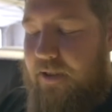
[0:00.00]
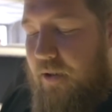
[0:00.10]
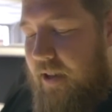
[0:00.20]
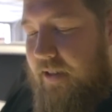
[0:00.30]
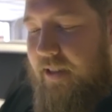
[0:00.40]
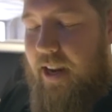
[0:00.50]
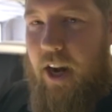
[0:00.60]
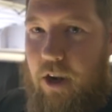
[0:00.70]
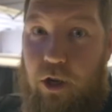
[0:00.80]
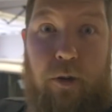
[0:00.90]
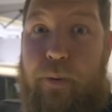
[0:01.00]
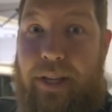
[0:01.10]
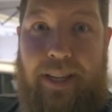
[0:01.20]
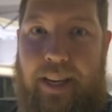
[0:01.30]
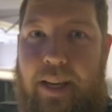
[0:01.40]
So this is the air you're
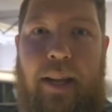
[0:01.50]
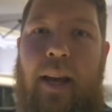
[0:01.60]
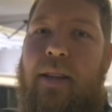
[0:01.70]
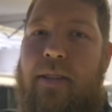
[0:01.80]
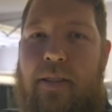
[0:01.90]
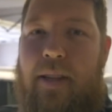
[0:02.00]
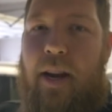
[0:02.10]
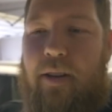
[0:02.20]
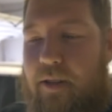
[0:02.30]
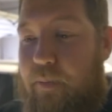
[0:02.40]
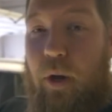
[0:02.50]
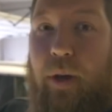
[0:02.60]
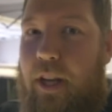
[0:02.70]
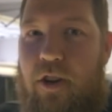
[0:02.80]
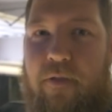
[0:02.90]
breathing in. This is the air that's
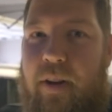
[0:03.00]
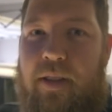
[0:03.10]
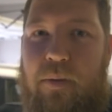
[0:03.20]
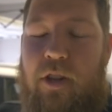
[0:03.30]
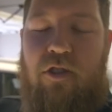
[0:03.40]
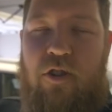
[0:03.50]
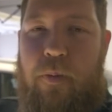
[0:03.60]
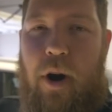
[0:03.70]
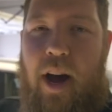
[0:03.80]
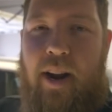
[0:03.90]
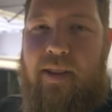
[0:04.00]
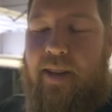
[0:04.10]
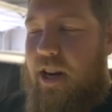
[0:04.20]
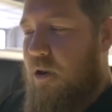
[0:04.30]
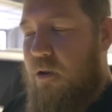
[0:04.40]
blowing in your face when it's super hot
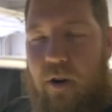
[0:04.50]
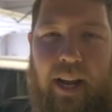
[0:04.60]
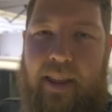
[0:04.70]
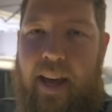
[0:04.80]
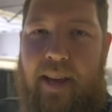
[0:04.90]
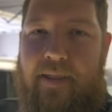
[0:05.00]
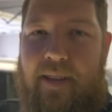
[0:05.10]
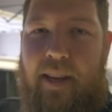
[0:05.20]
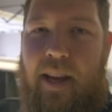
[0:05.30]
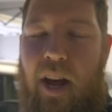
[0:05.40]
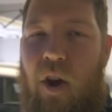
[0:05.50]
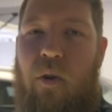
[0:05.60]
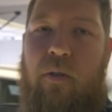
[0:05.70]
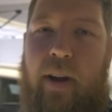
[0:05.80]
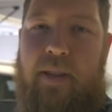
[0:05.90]
outside and you crank the AC,
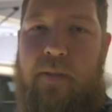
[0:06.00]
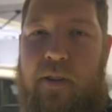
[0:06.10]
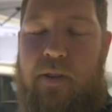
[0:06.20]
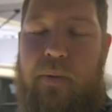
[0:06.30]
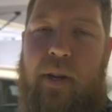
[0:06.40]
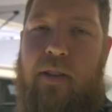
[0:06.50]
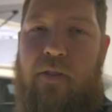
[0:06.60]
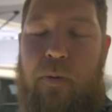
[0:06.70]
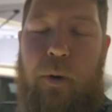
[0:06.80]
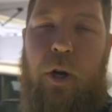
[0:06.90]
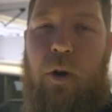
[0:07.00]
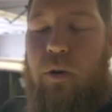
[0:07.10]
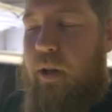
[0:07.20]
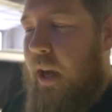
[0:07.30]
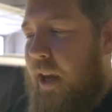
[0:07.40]
or vice versa when it's super
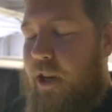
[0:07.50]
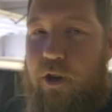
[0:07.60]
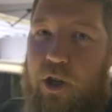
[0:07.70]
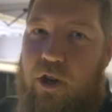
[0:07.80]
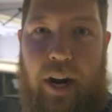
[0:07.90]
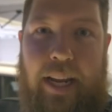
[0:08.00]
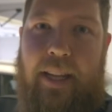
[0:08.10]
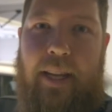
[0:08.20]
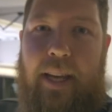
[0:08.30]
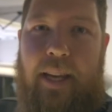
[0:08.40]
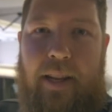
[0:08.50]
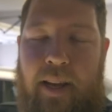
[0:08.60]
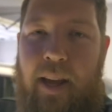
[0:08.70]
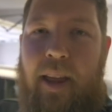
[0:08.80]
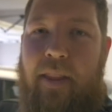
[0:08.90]
cold and you're cranking the heat.
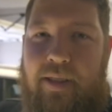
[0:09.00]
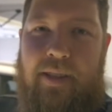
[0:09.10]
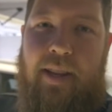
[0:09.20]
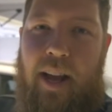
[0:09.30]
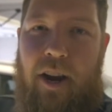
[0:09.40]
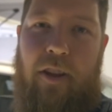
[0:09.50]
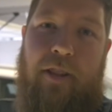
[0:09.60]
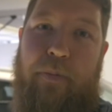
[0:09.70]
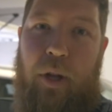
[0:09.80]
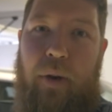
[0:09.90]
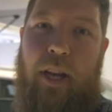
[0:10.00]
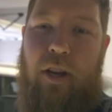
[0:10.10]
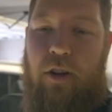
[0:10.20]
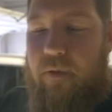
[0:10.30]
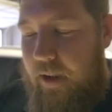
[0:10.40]
This is the air that's blowing
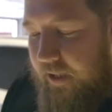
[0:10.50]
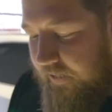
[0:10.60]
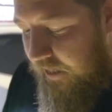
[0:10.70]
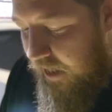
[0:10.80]
into your face.